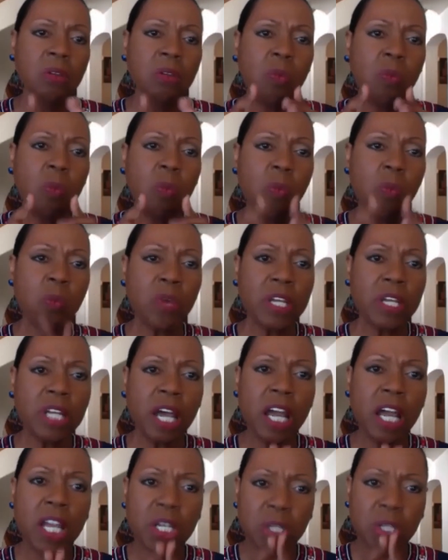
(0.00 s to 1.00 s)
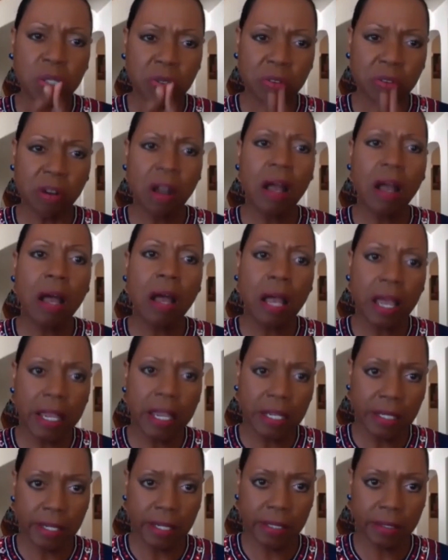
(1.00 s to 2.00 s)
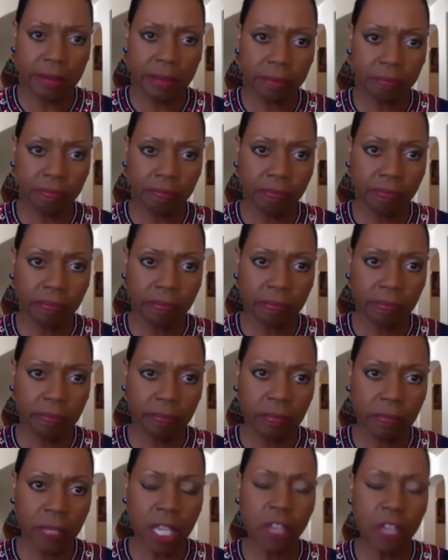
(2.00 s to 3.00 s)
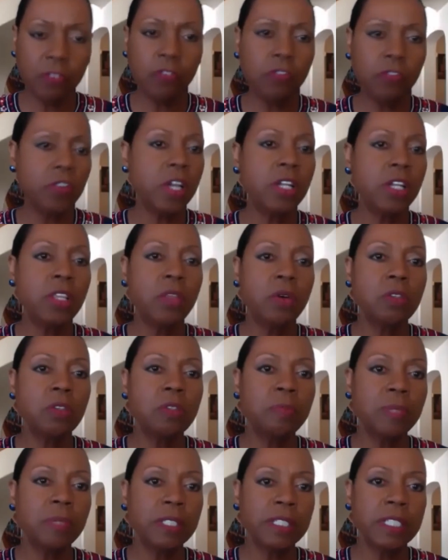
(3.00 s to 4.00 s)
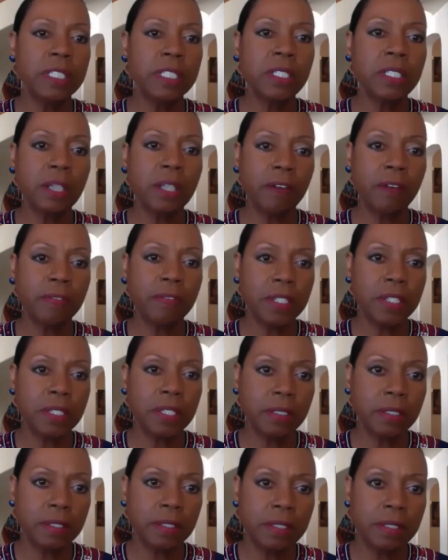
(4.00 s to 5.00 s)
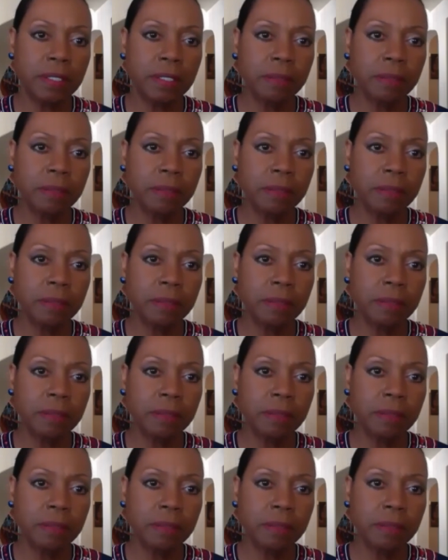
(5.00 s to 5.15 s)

When I cried in front of those police officers,